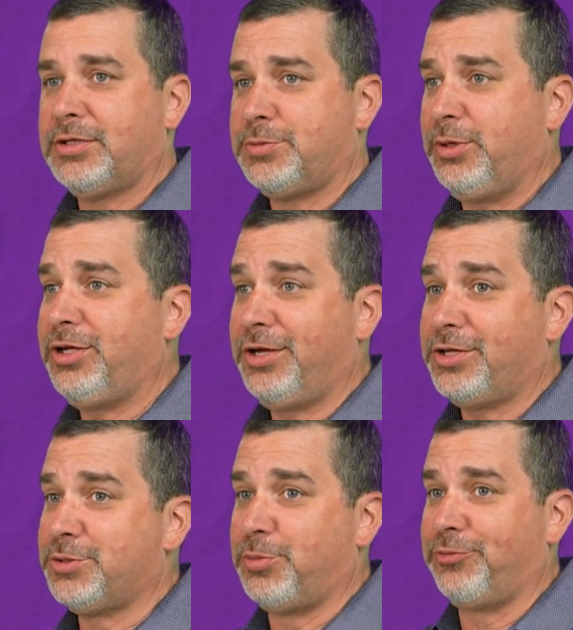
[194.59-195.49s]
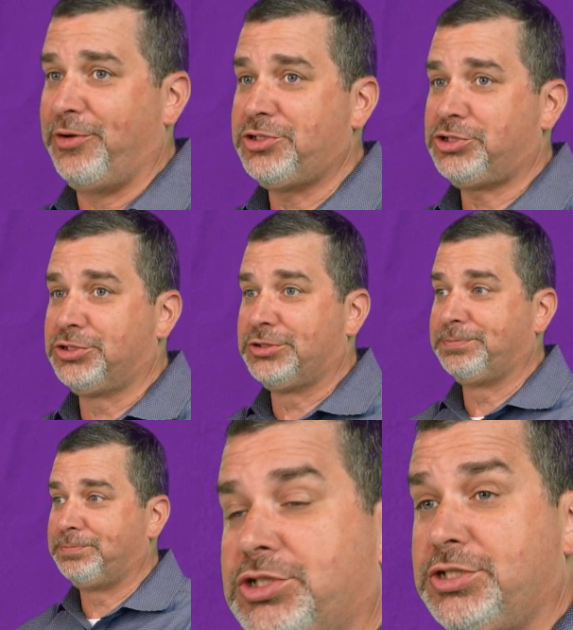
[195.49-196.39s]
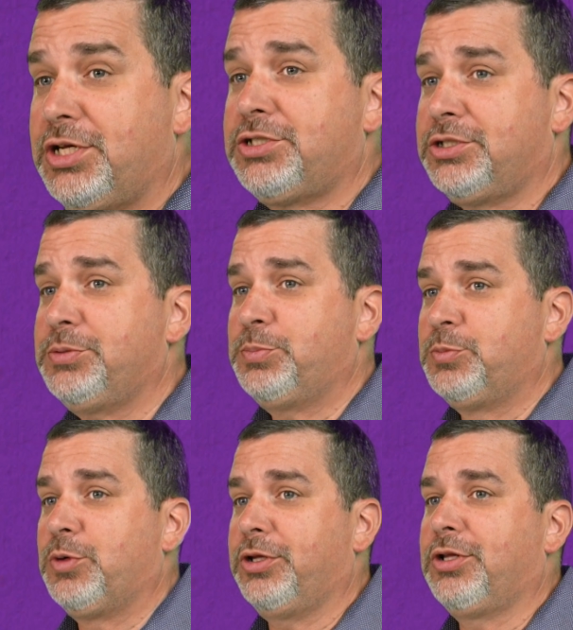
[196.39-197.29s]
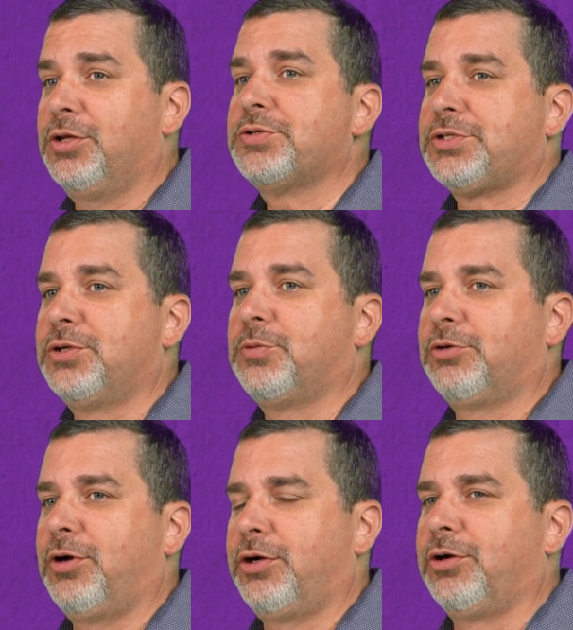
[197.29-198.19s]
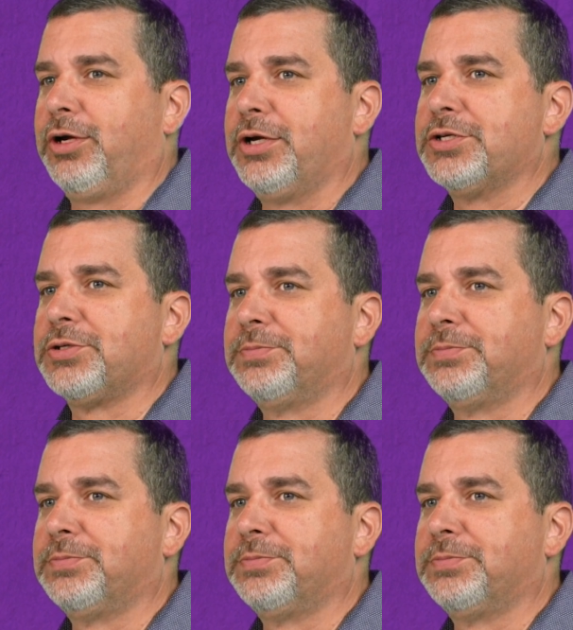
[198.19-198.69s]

Speaking as a professional, she's actually really close on what rendering is.